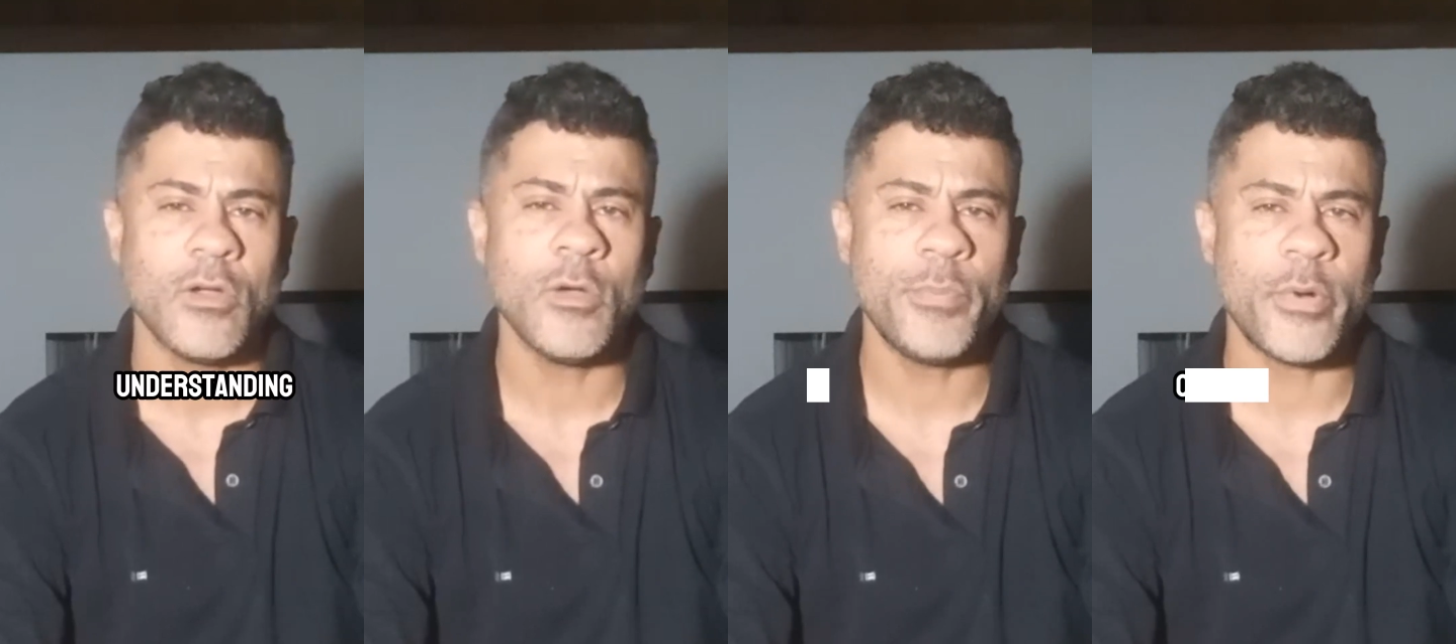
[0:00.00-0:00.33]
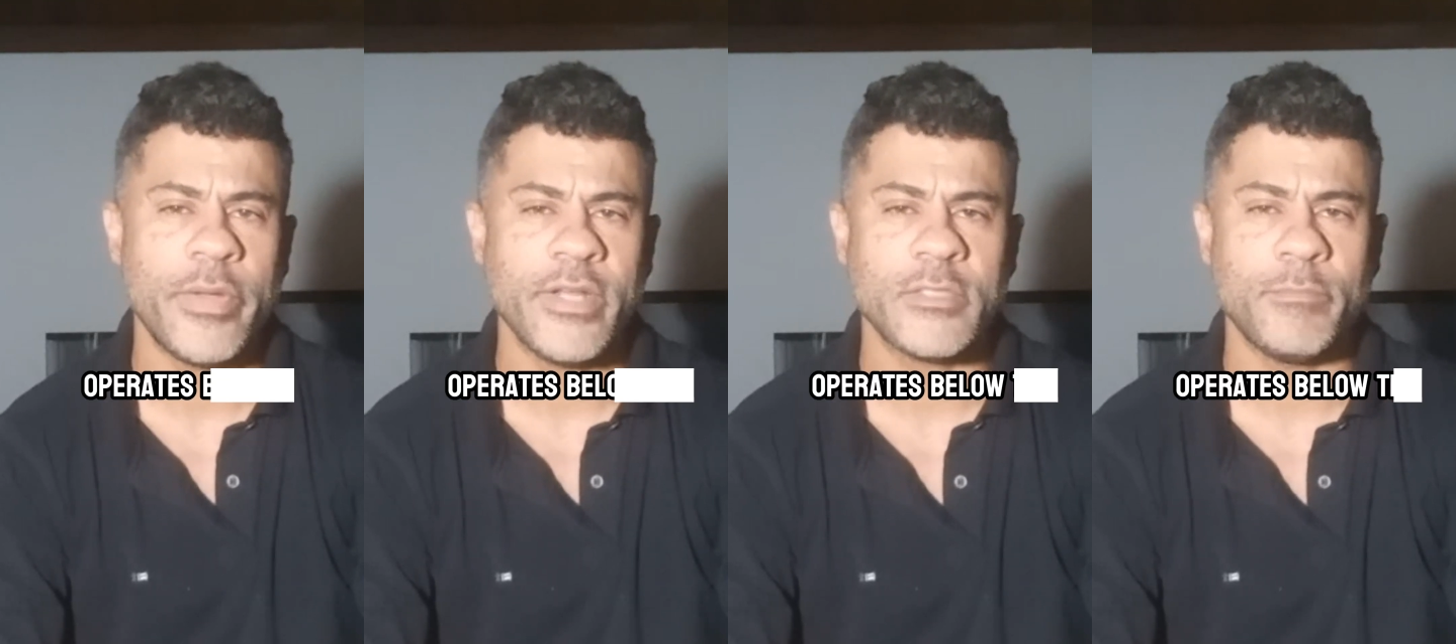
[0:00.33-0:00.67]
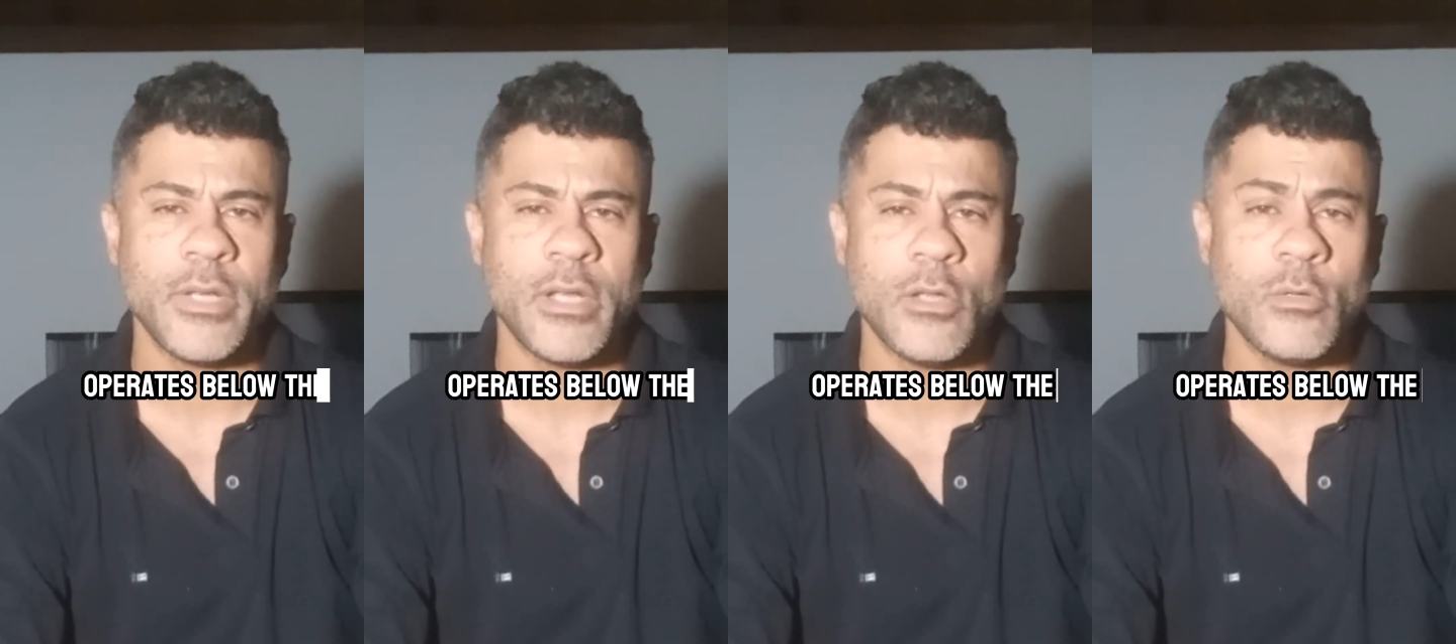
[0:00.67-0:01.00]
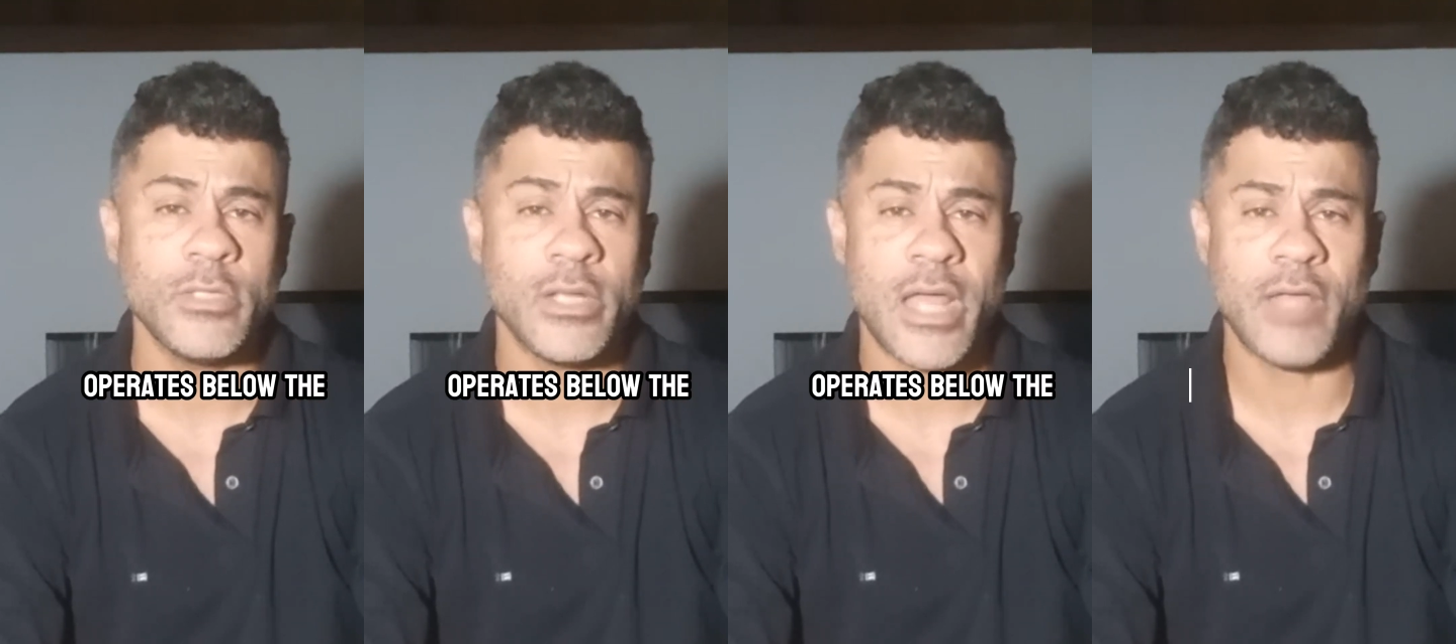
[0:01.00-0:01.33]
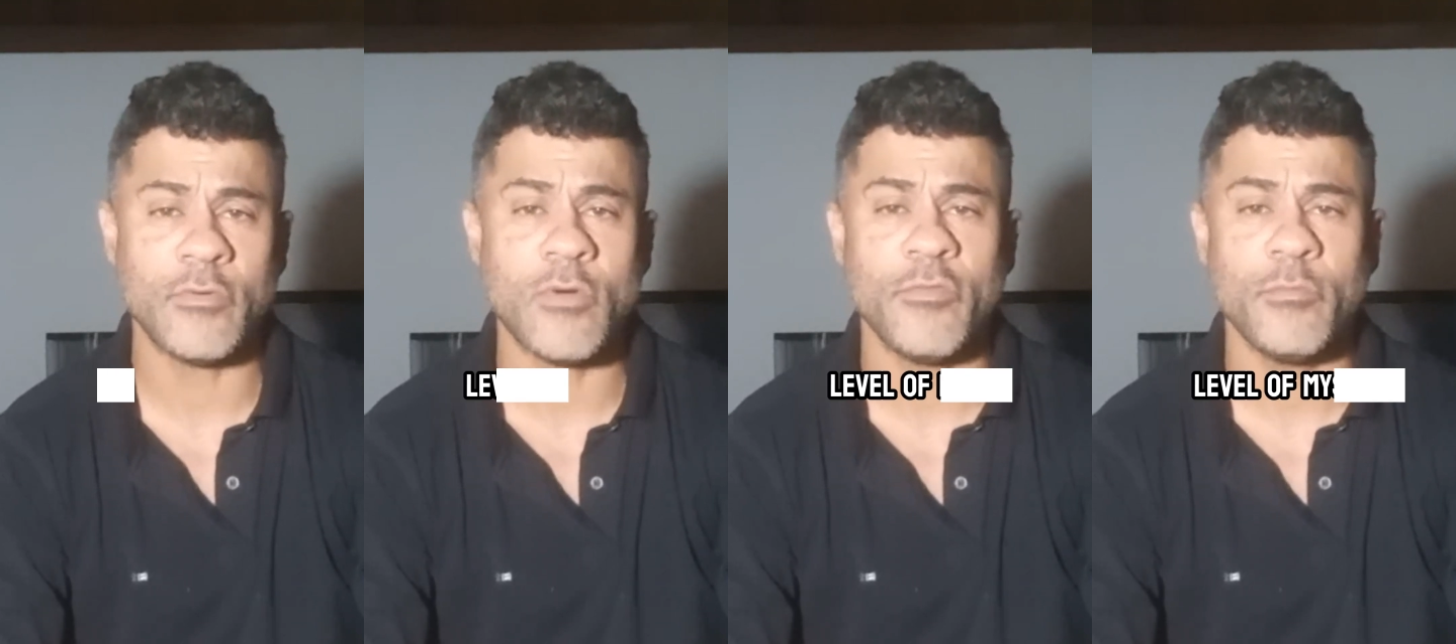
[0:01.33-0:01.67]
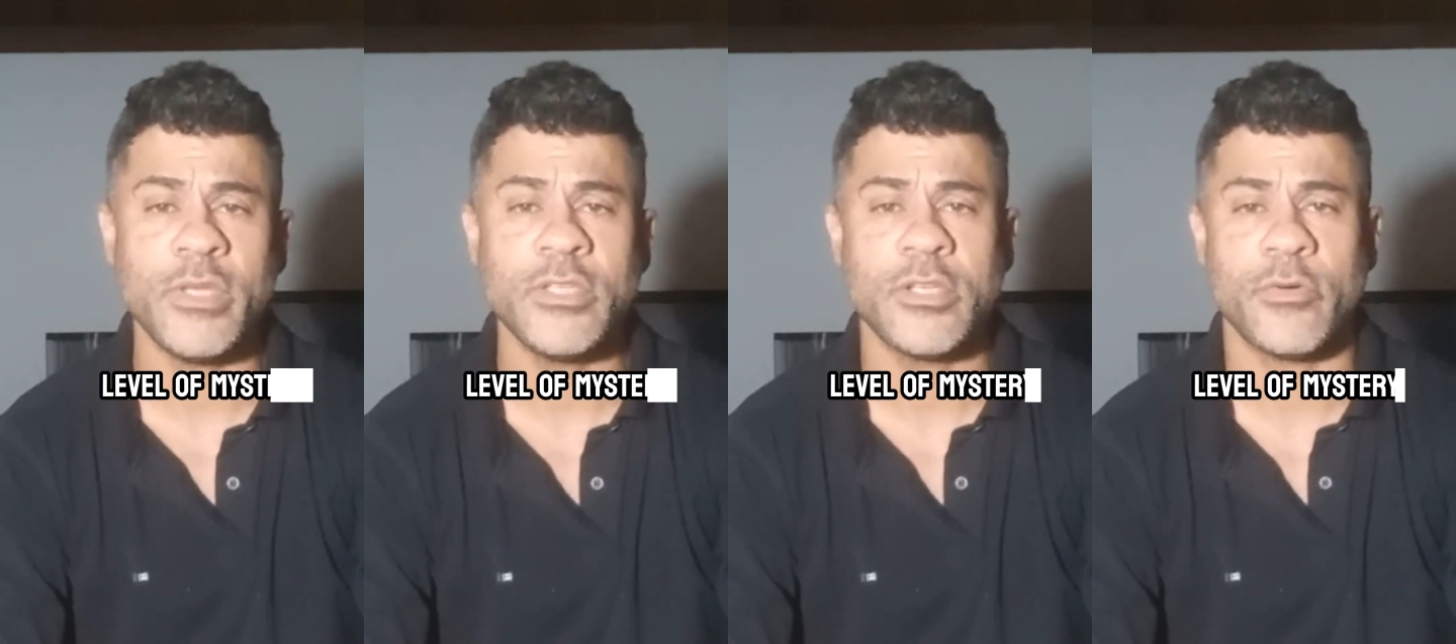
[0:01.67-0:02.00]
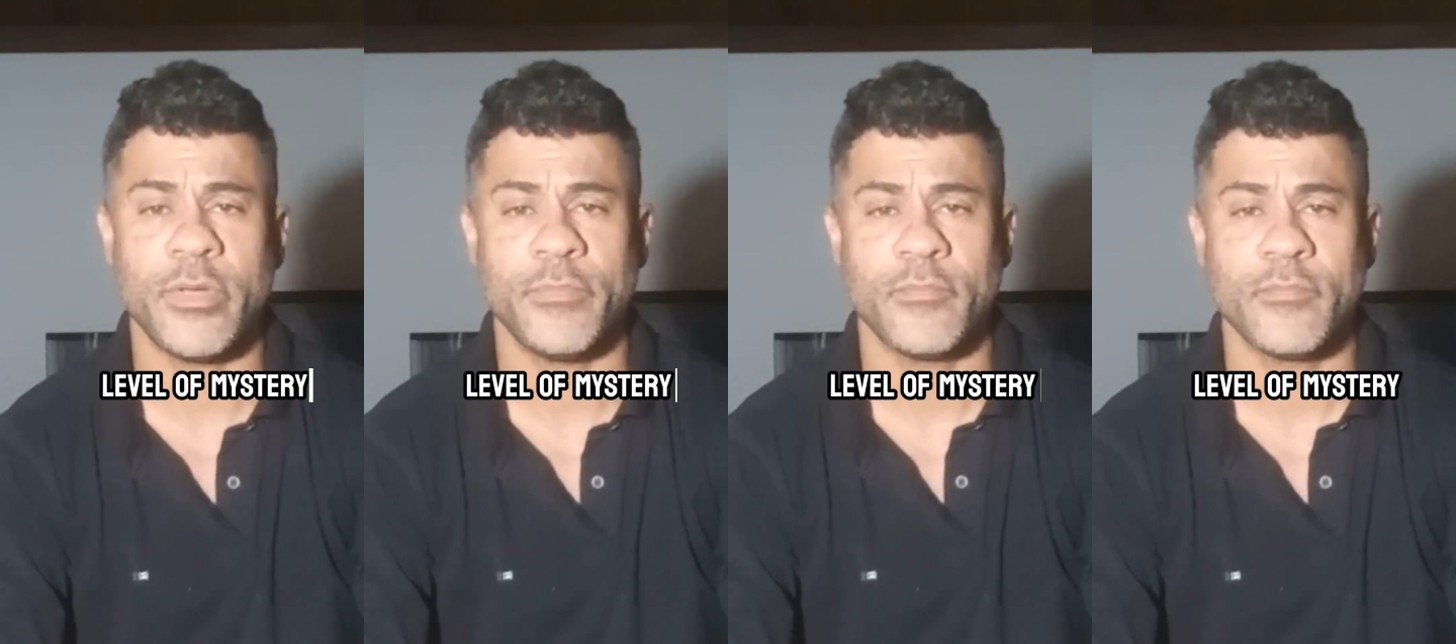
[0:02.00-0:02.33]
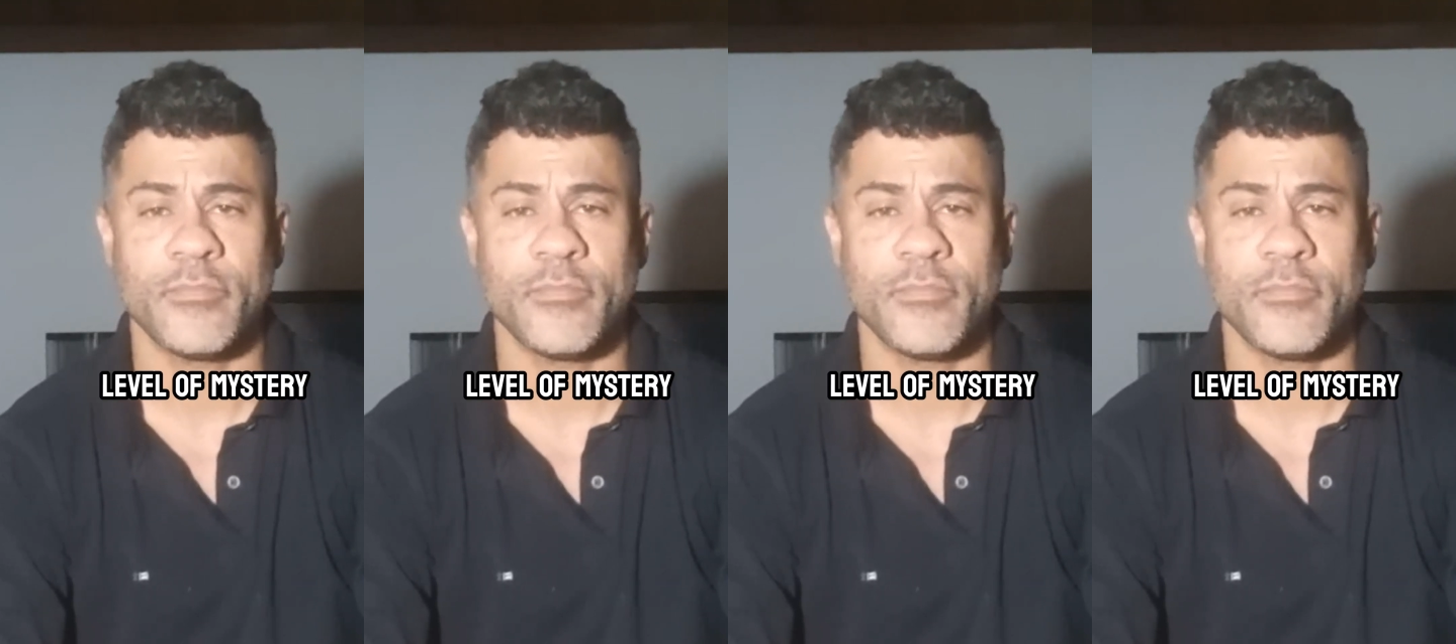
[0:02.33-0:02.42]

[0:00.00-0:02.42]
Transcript: operates below the level of mystery.